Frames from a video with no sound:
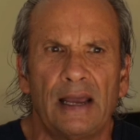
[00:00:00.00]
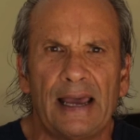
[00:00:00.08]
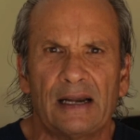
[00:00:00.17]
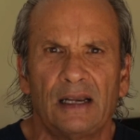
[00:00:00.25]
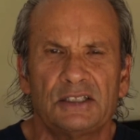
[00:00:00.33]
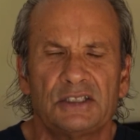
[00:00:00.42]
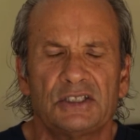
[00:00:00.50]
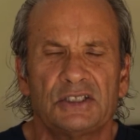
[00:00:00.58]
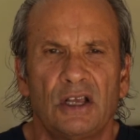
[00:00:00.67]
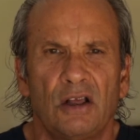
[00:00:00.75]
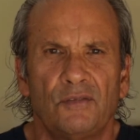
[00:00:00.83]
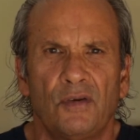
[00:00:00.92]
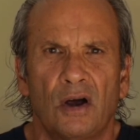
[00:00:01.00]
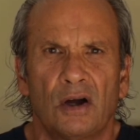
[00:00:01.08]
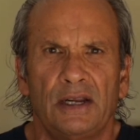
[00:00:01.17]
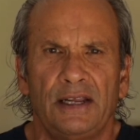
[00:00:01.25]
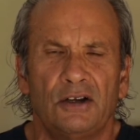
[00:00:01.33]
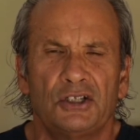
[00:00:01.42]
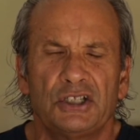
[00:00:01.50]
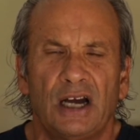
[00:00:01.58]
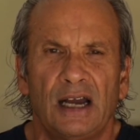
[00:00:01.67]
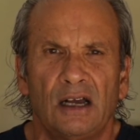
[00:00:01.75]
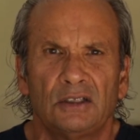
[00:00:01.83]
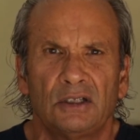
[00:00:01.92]
adolescent self, our inner
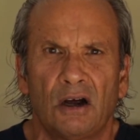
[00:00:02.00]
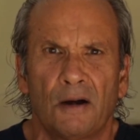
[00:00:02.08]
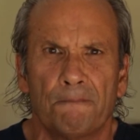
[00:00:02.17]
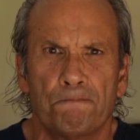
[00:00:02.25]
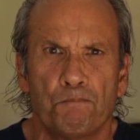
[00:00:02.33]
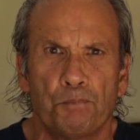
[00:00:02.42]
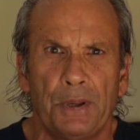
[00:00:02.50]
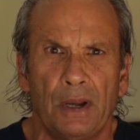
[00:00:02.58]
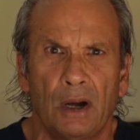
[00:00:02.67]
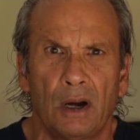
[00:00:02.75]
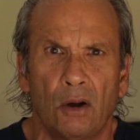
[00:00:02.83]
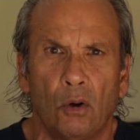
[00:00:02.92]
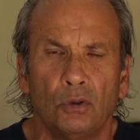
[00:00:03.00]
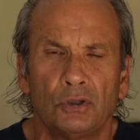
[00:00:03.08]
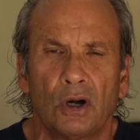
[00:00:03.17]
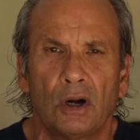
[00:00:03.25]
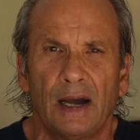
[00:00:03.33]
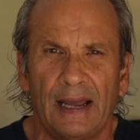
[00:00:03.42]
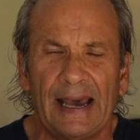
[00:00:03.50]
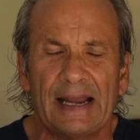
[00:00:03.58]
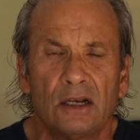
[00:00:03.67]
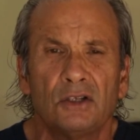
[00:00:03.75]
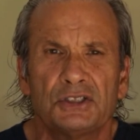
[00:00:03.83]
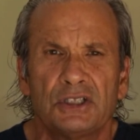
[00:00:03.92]
child, our
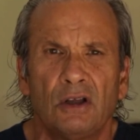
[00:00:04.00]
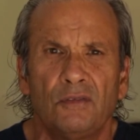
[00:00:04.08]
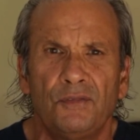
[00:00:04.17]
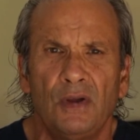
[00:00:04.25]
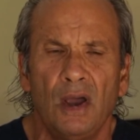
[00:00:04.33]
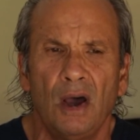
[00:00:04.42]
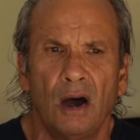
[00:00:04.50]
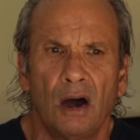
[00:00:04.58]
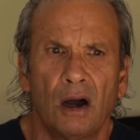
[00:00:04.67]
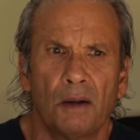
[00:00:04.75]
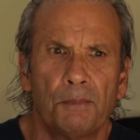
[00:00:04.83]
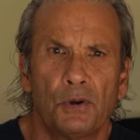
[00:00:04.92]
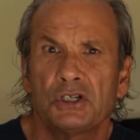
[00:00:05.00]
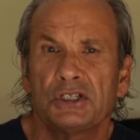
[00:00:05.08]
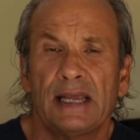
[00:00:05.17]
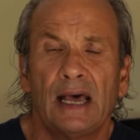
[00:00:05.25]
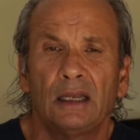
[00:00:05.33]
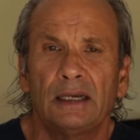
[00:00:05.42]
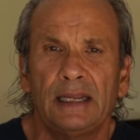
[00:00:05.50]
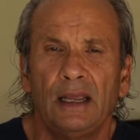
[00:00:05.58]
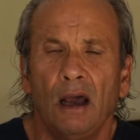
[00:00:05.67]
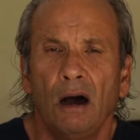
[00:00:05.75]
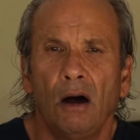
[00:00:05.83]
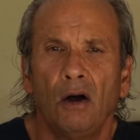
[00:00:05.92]
adult self, our personality,
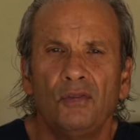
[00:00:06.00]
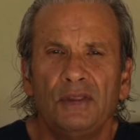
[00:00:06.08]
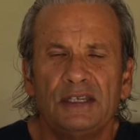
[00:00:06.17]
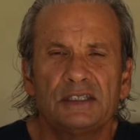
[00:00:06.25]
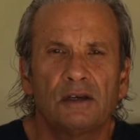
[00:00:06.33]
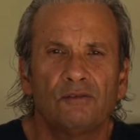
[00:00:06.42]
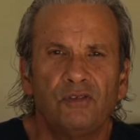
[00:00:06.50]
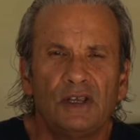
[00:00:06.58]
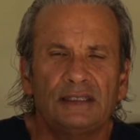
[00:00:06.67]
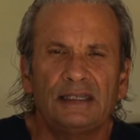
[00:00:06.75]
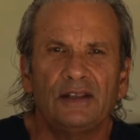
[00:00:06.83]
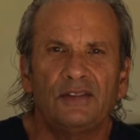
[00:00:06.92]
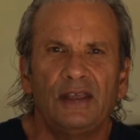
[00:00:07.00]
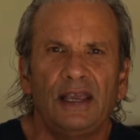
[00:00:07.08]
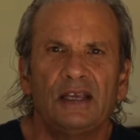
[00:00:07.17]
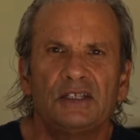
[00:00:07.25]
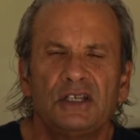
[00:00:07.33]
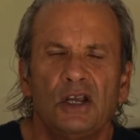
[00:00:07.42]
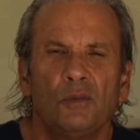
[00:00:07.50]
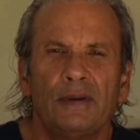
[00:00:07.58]
all these conflicting things.